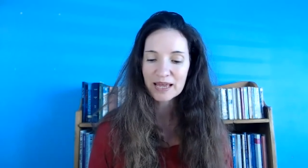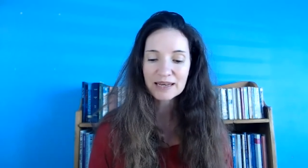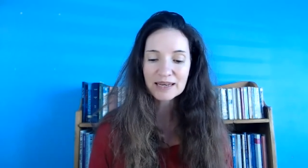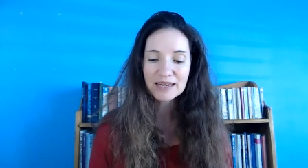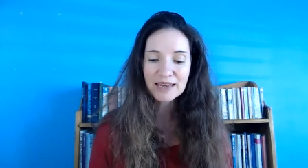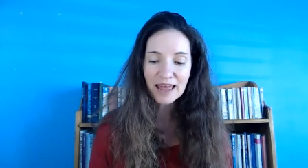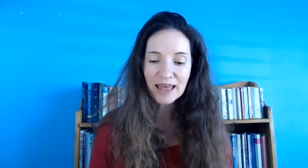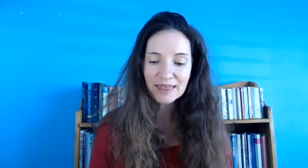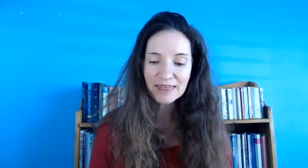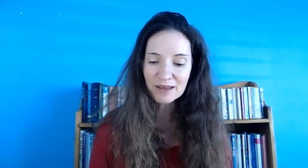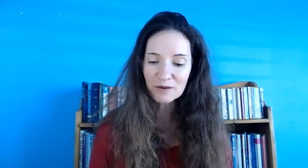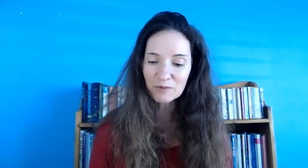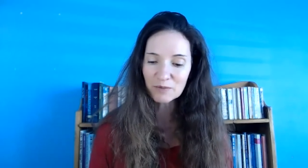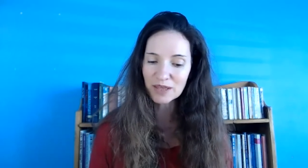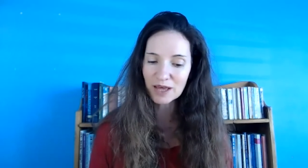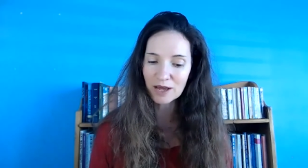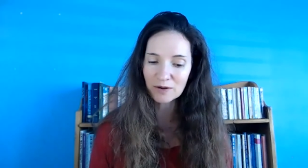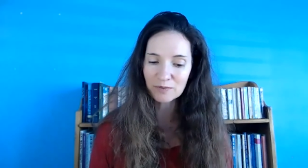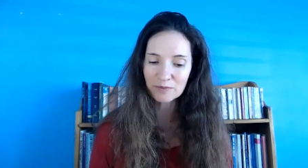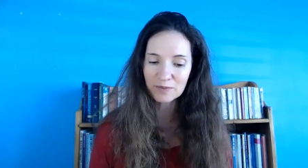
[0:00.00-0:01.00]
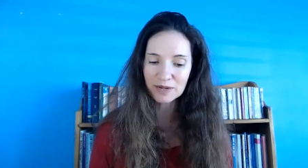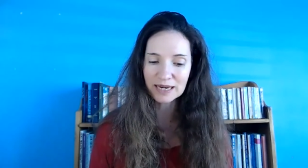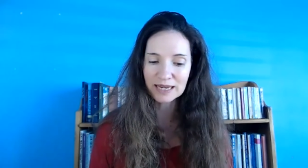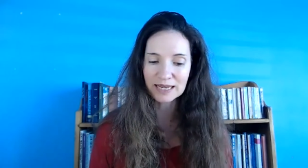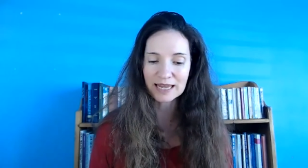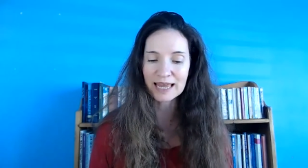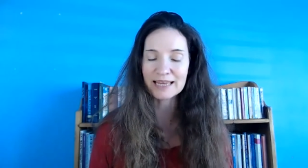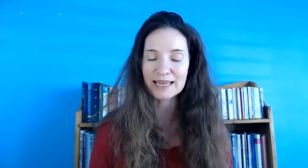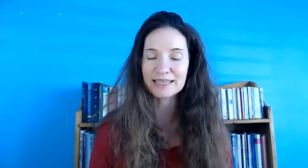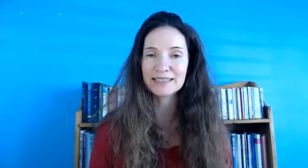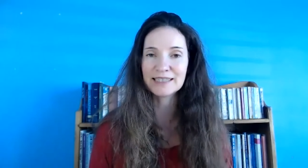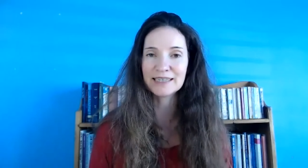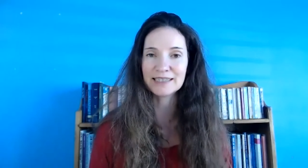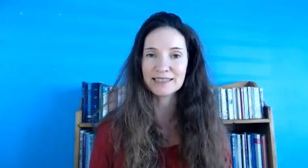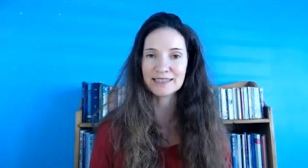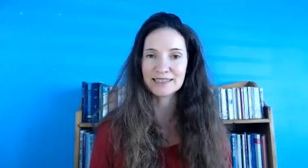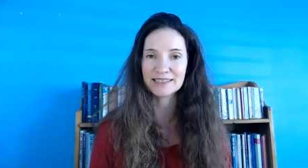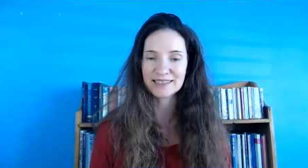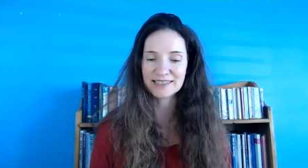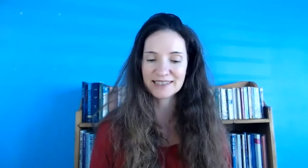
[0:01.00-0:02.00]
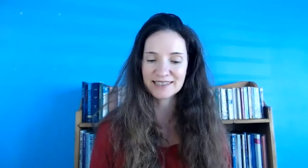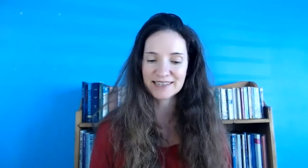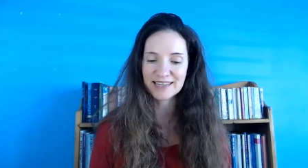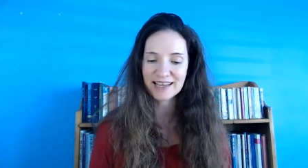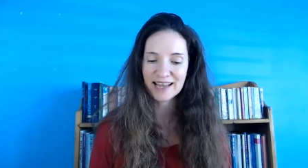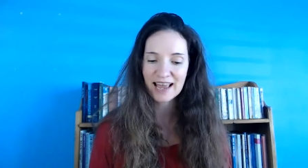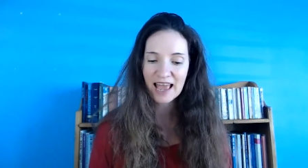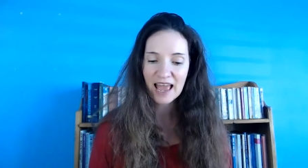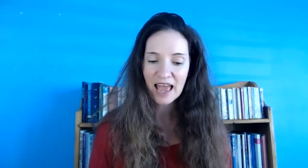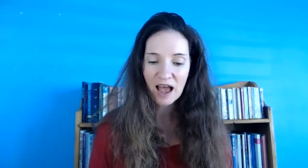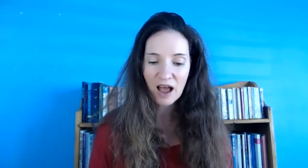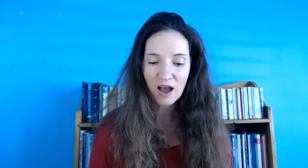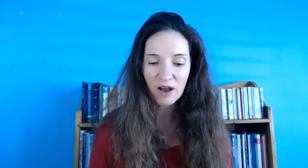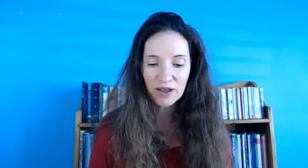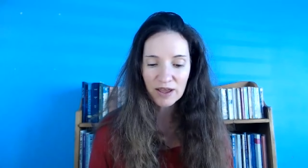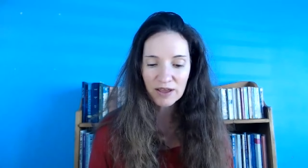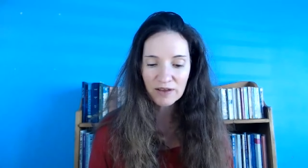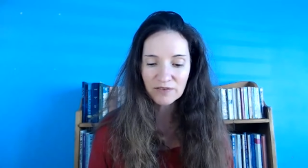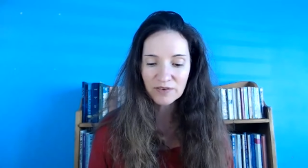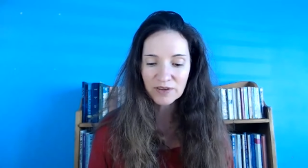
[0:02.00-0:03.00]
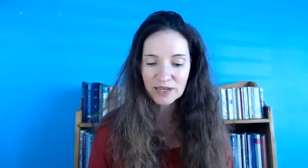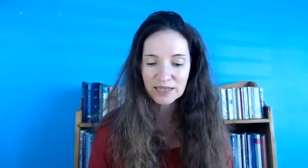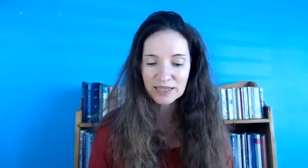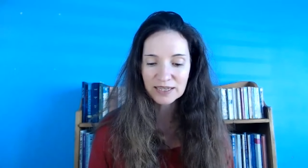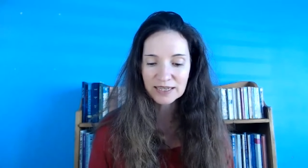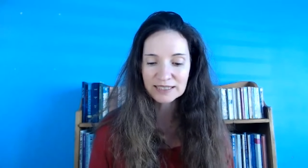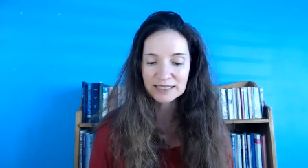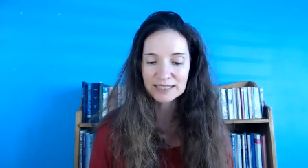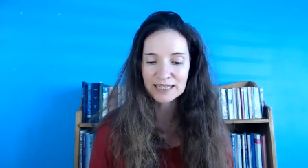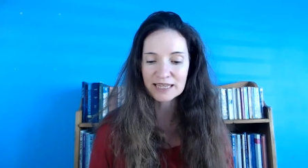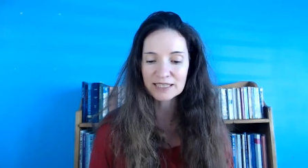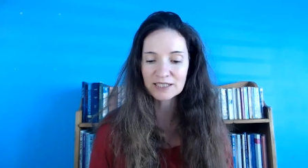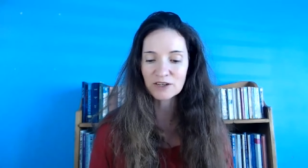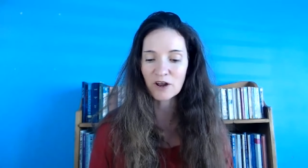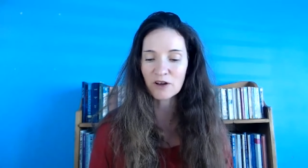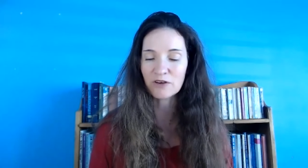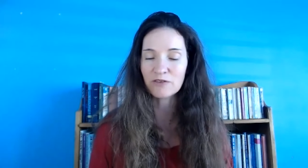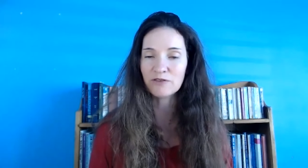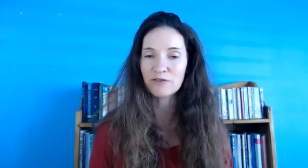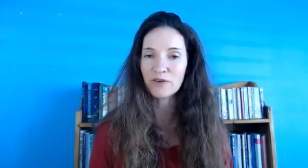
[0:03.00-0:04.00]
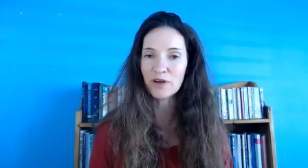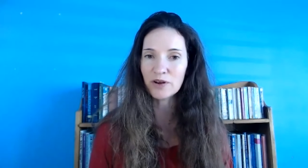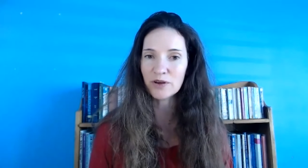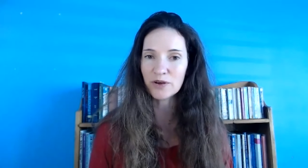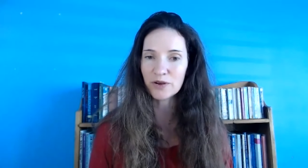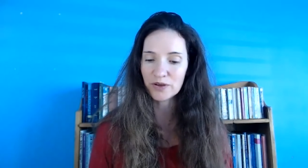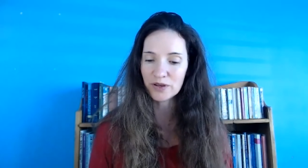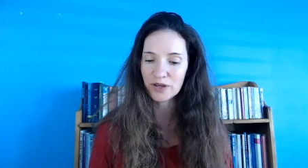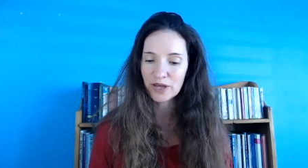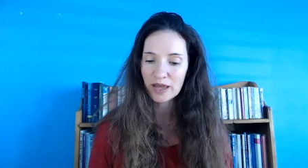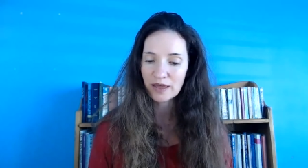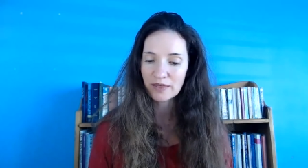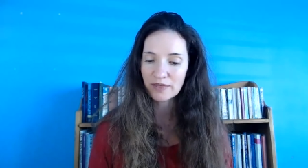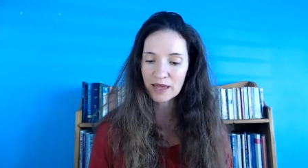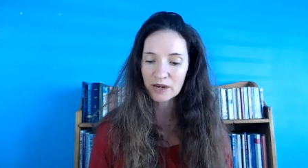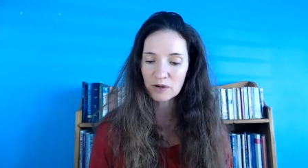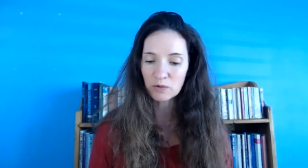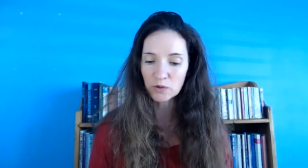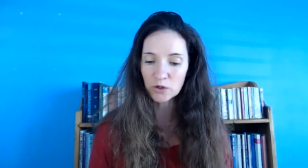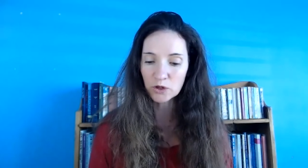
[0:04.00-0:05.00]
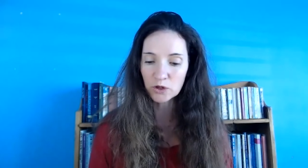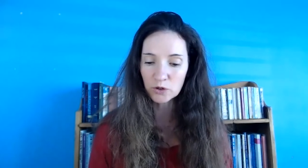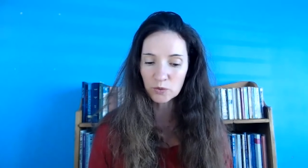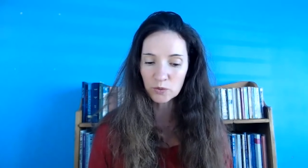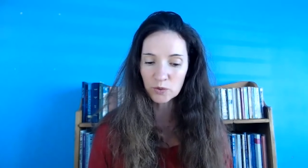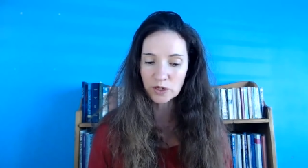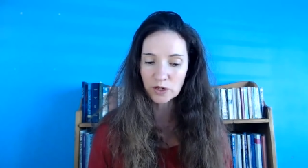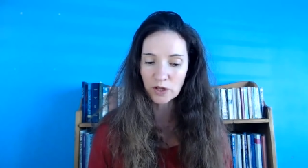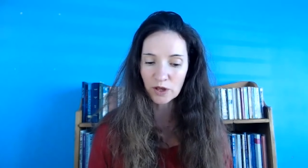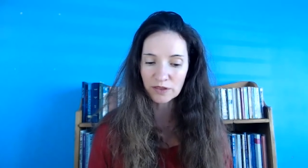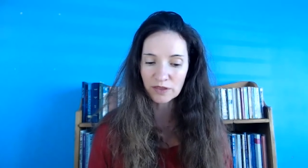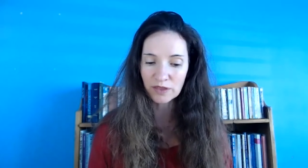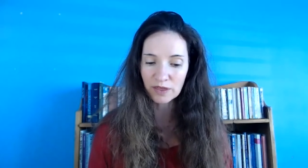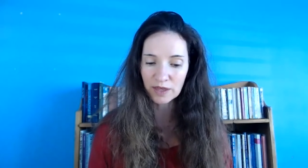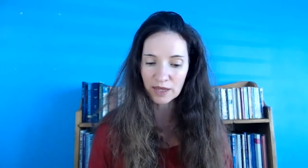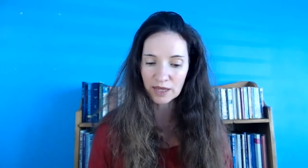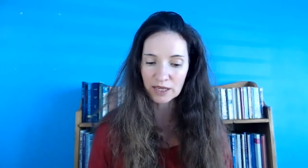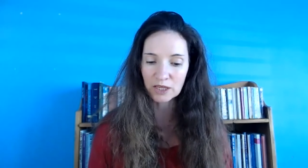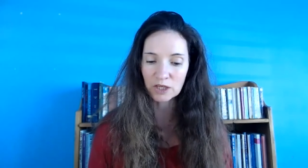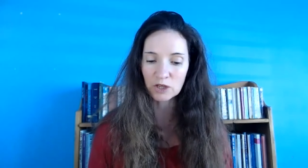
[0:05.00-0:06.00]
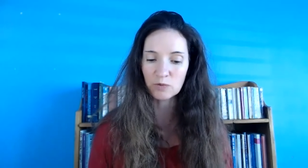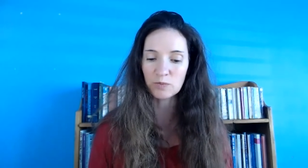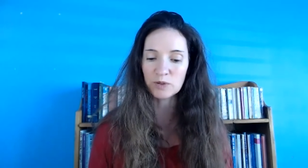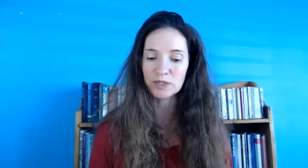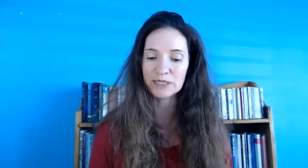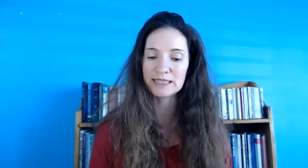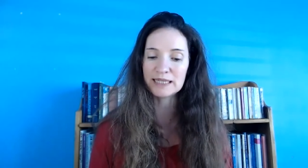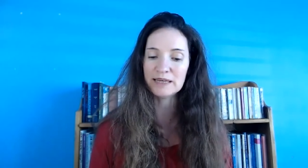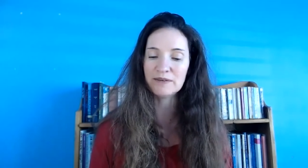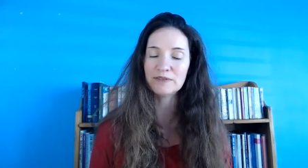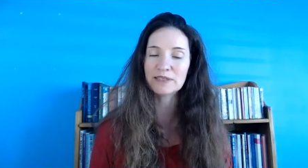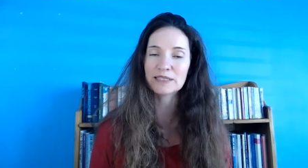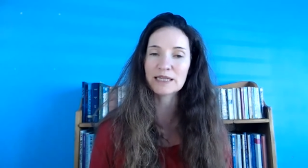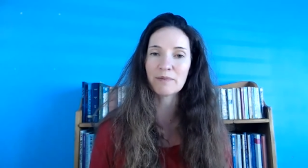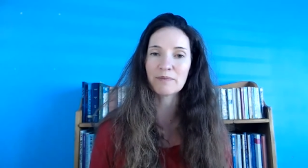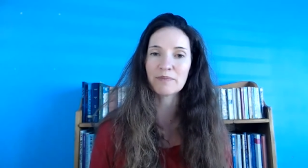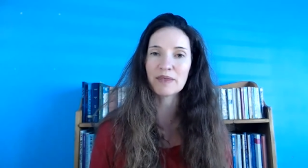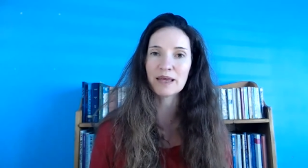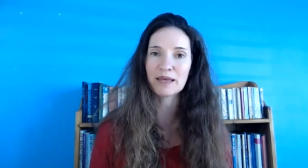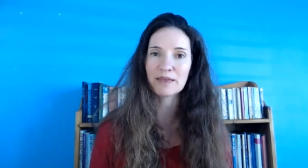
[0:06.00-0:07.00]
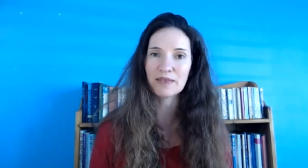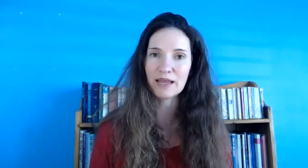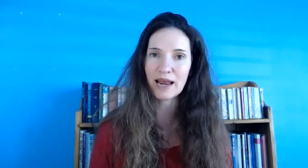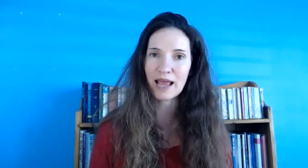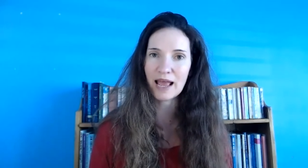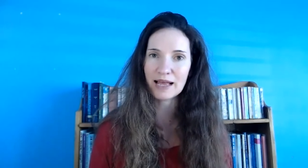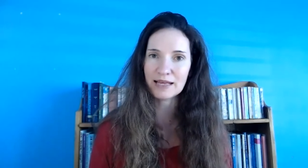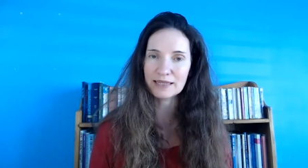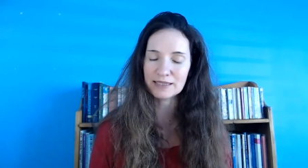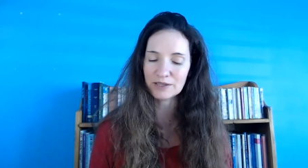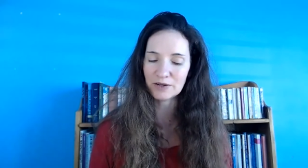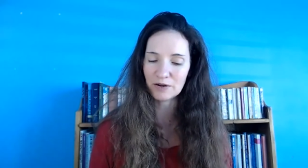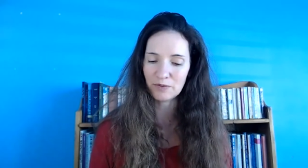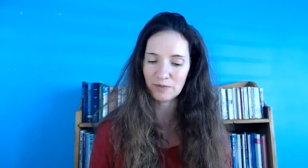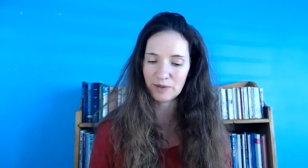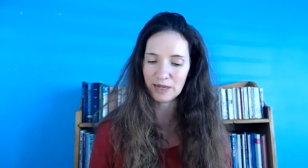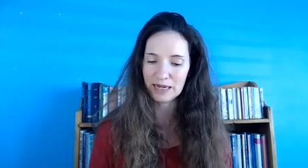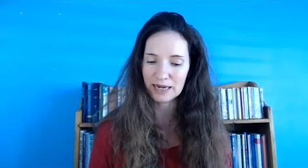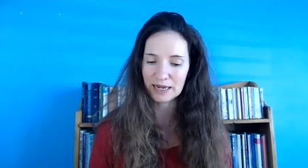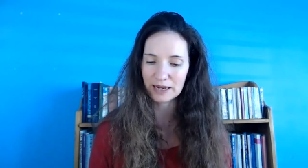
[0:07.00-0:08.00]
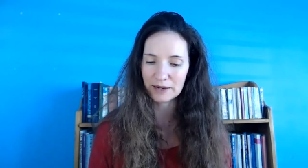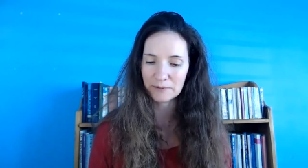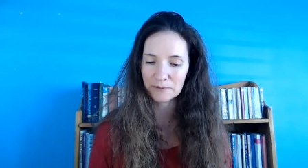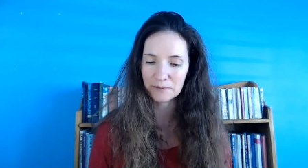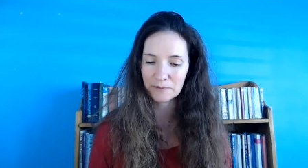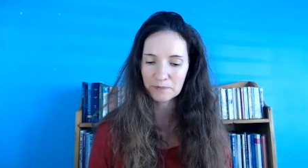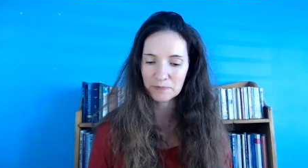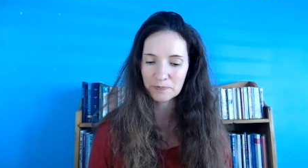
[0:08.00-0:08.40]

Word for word: Nothing without meaning exists. However, it does not follow that you will not think you perceive something that has no meaning.